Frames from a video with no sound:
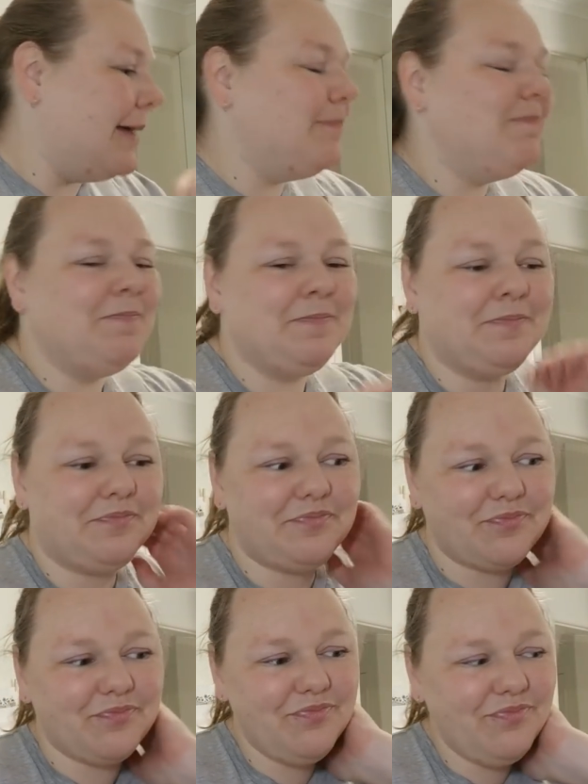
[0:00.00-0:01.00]
um,
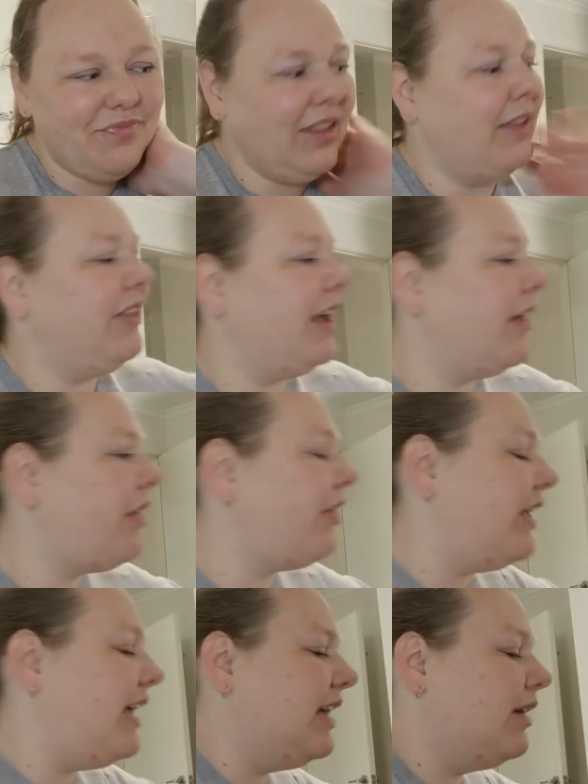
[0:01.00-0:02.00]
the other
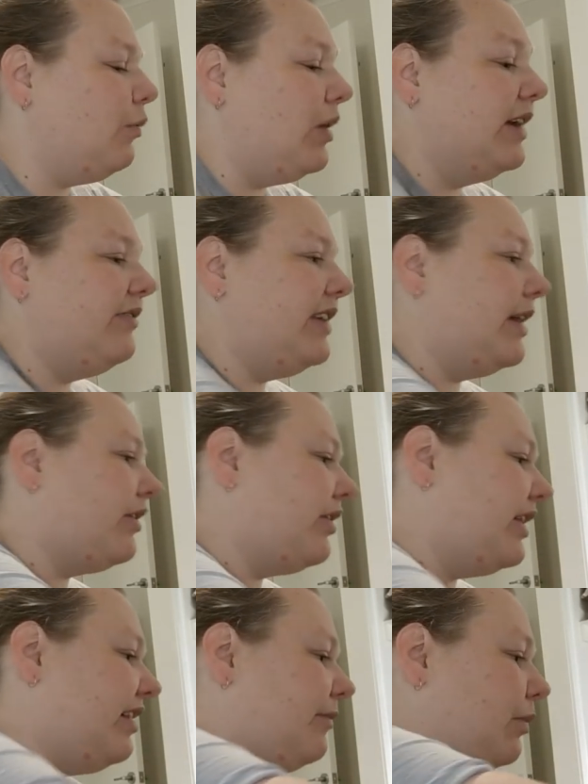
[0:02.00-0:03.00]
thing, one of the other
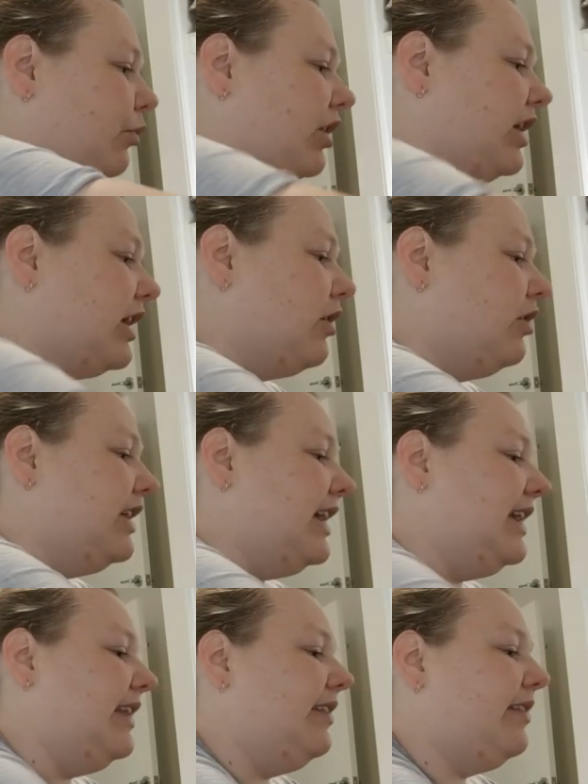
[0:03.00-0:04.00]
things I've been working on
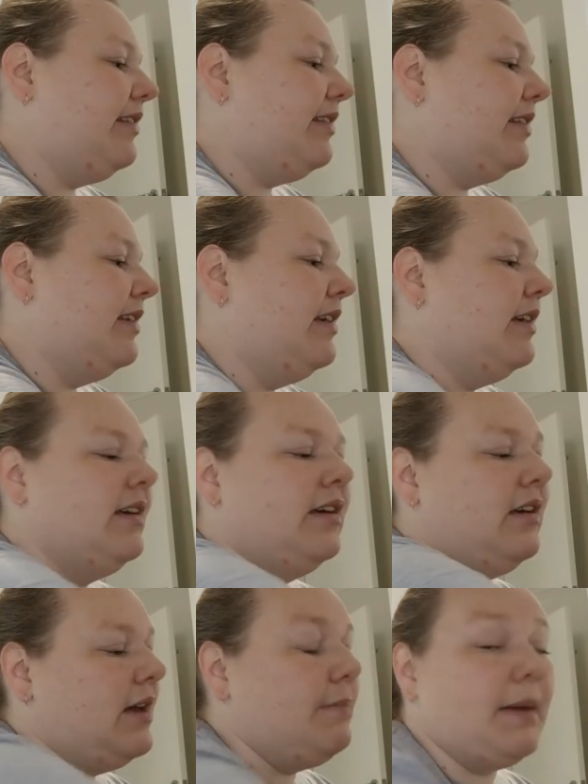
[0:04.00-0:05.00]
is
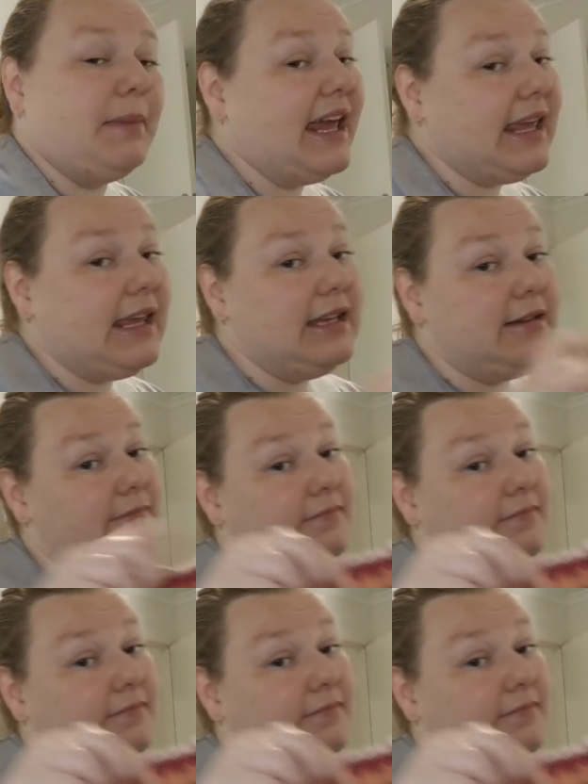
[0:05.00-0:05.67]
my blanket.